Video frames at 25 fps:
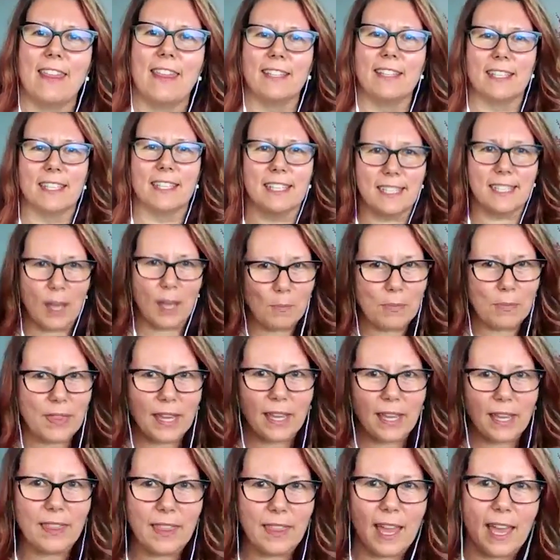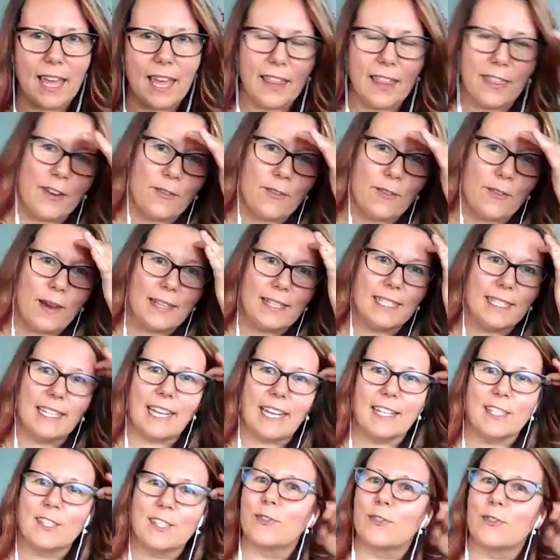this is something that that
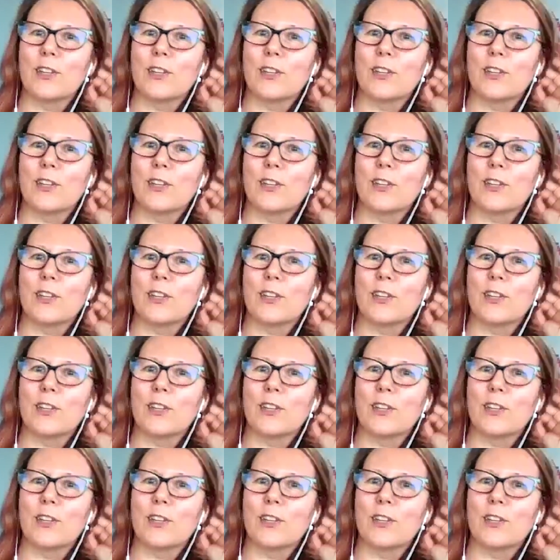resonates